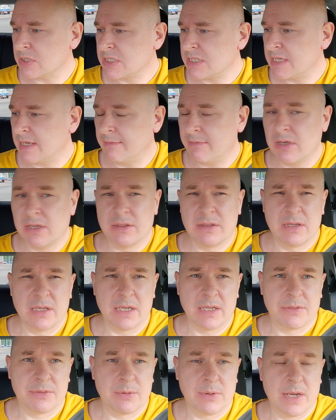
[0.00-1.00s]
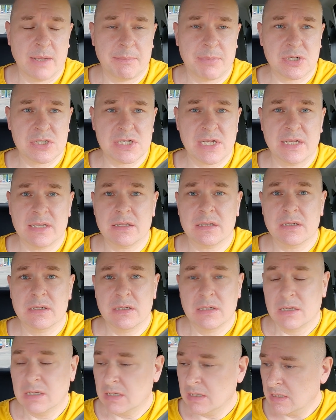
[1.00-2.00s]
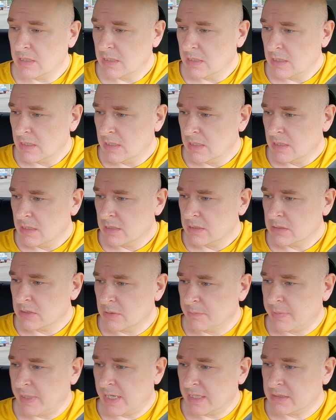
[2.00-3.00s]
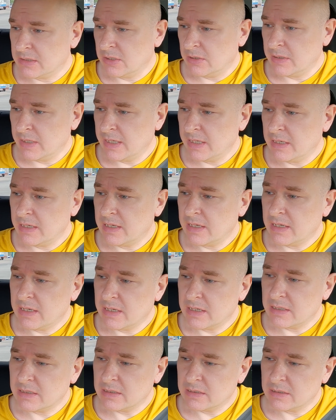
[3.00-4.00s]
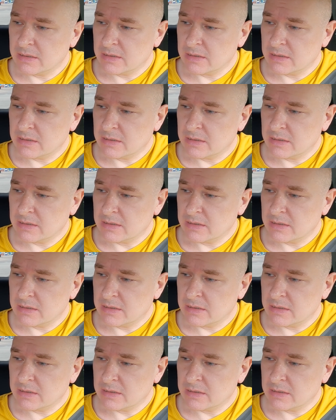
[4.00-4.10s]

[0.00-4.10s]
73%, the battery, and